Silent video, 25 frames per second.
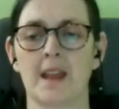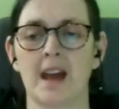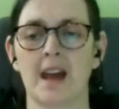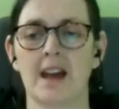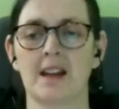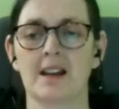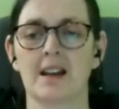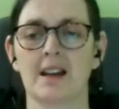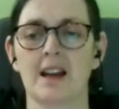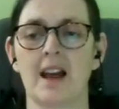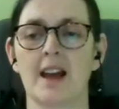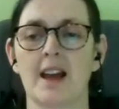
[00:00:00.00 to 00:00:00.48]

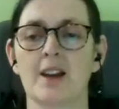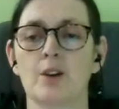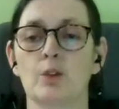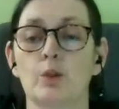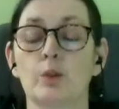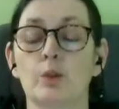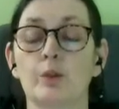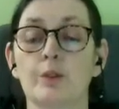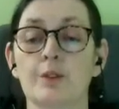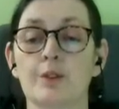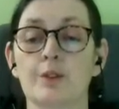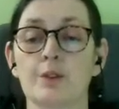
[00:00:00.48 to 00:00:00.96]
And like
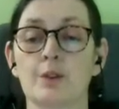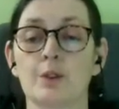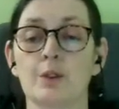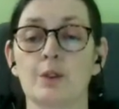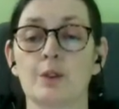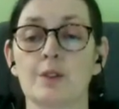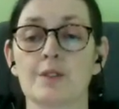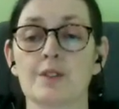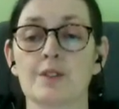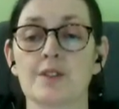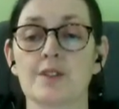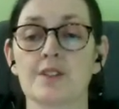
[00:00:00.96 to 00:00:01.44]
all
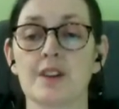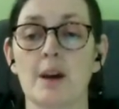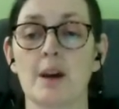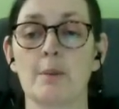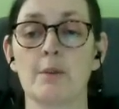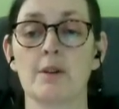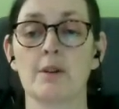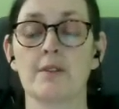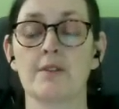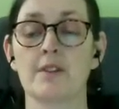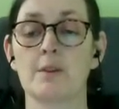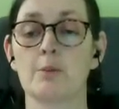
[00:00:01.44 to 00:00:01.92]
thoughts,
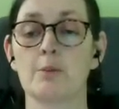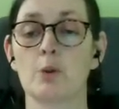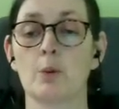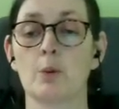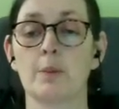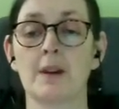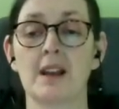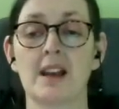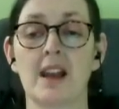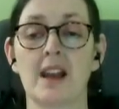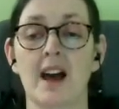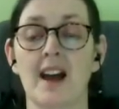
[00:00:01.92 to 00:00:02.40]
some of them will
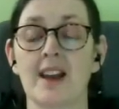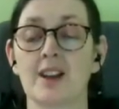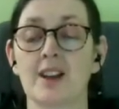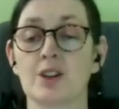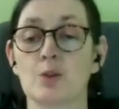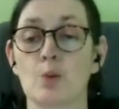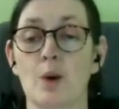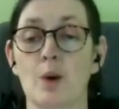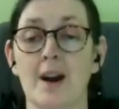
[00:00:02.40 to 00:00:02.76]
be light,